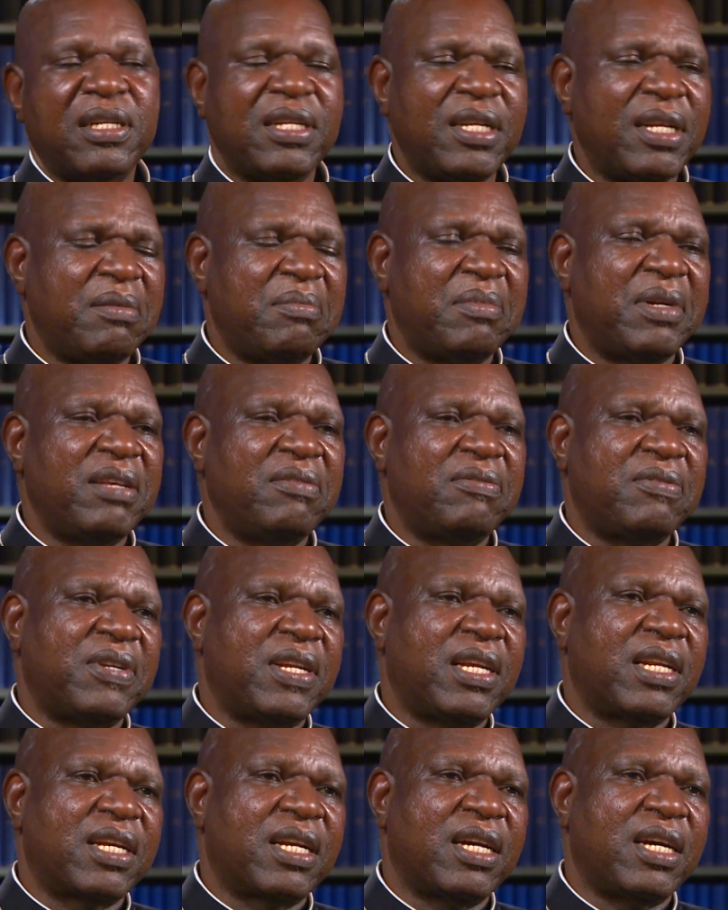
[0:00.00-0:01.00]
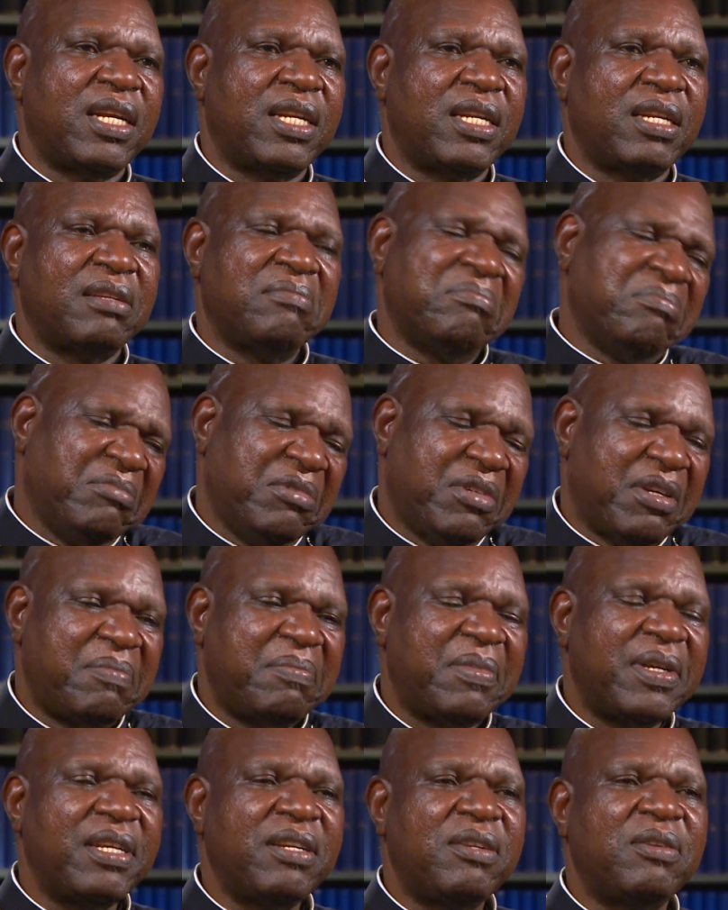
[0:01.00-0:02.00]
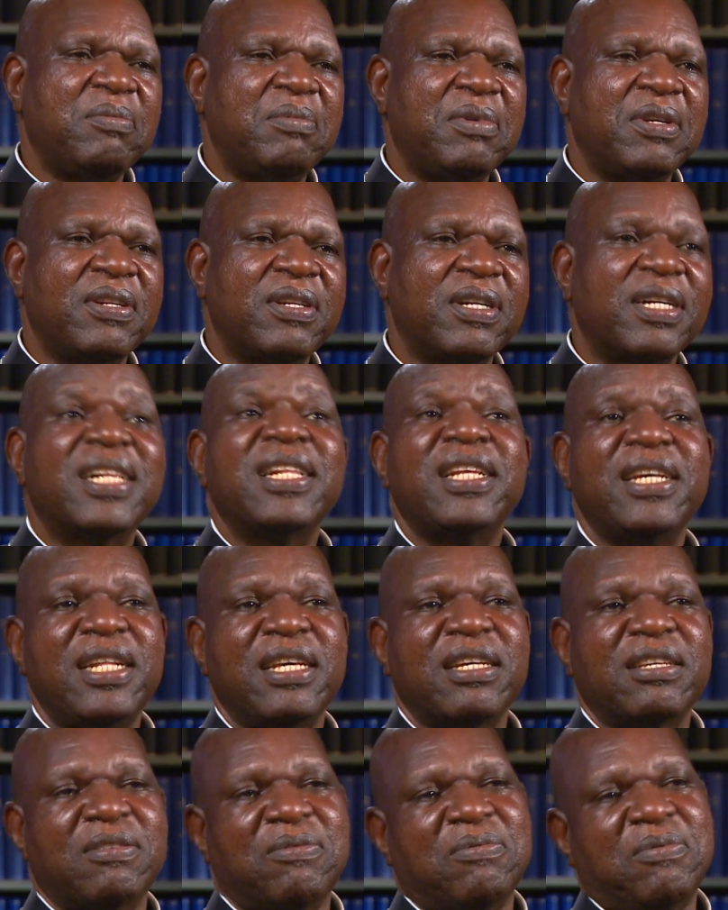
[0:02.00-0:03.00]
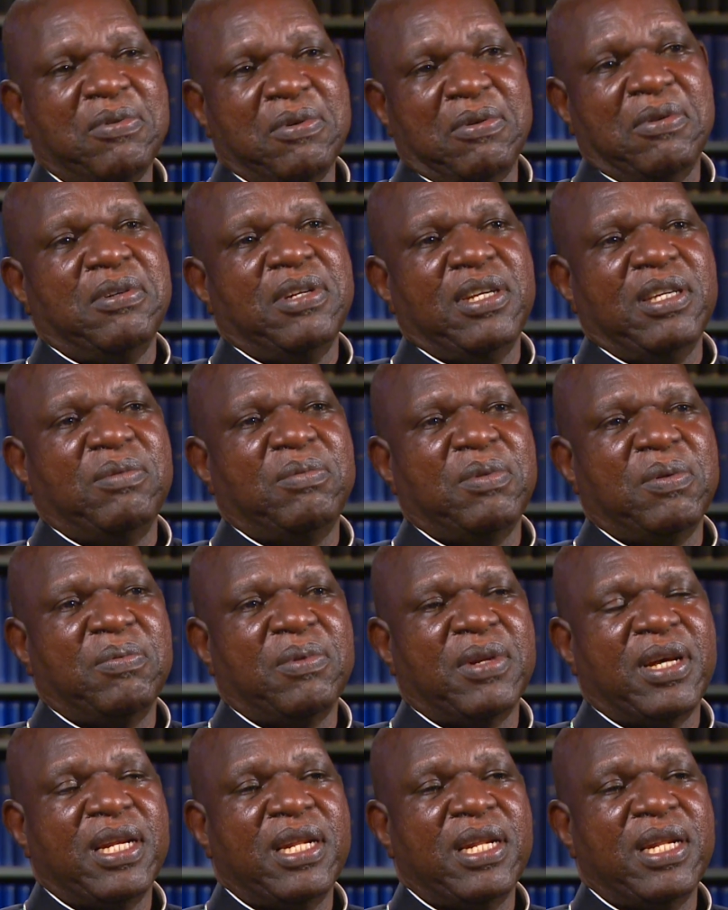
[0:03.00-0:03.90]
and then money for that car, and then some money to build clinics for these people,